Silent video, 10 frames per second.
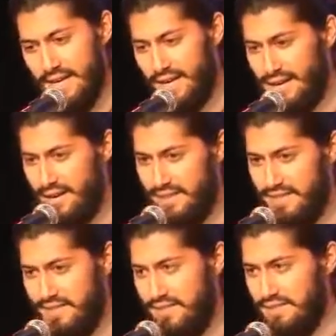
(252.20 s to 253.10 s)
Uh,
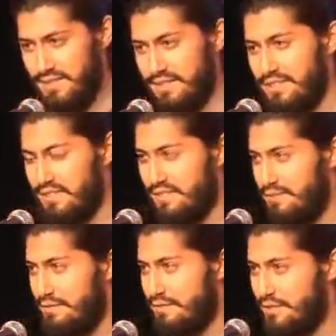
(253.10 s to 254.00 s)
it's, it's the
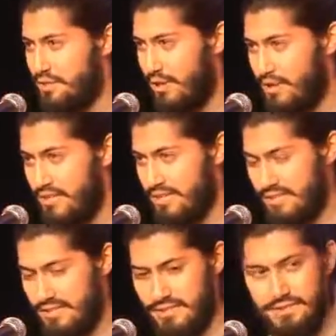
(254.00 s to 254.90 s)
stuff of
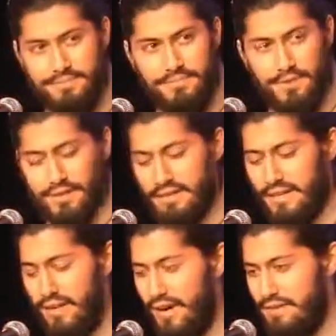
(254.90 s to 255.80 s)
stardust.
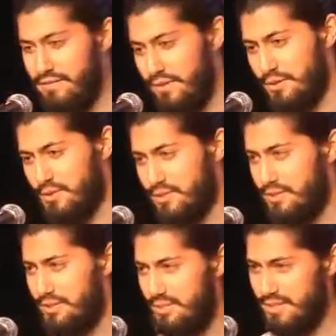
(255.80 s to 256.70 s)
Now, I
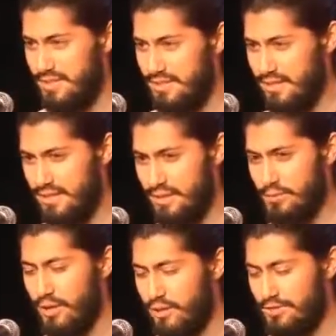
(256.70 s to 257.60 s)
first uh,
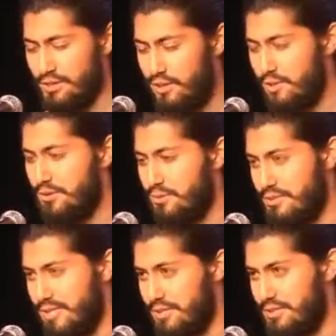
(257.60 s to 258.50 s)
we all have a
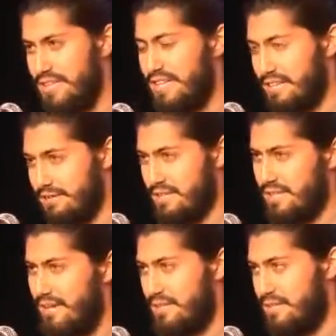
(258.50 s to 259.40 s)
cursory understanding of this
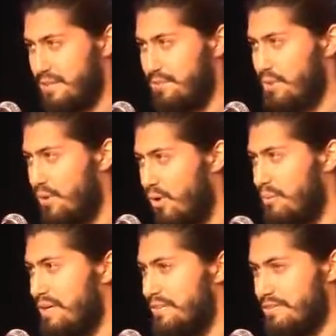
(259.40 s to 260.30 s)
concept, that we're all
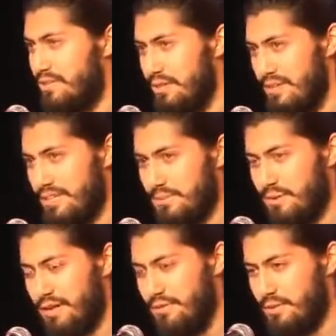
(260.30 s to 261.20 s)
made of stardust,
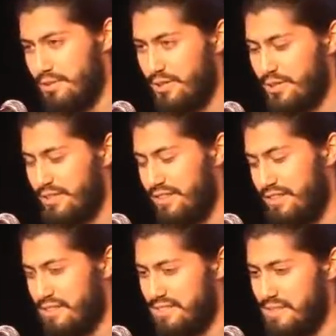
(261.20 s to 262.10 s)
but I first started to
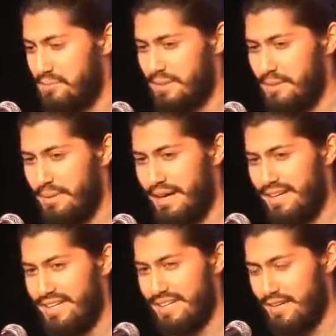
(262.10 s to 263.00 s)
think deeply
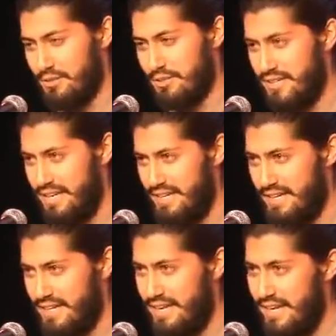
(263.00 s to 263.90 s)
about it and understand
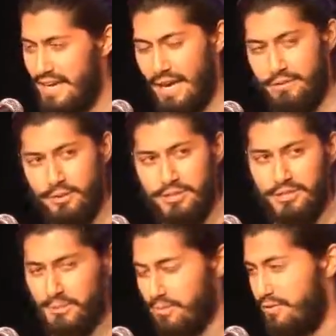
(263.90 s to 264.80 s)
it after I
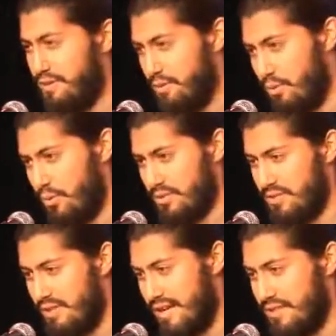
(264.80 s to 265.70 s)
took Professor Warner's
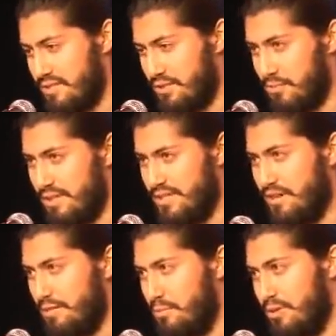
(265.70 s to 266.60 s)
class during my
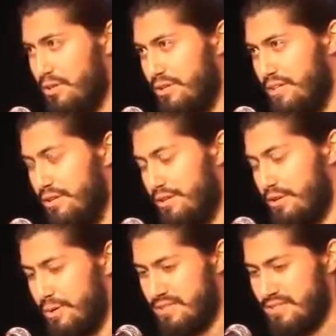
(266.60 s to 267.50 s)
sophomore year here at
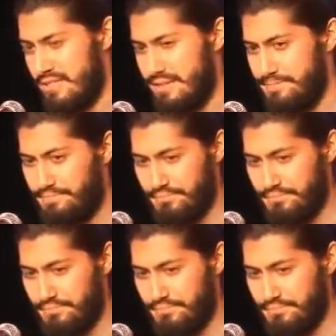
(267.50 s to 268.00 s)
USC.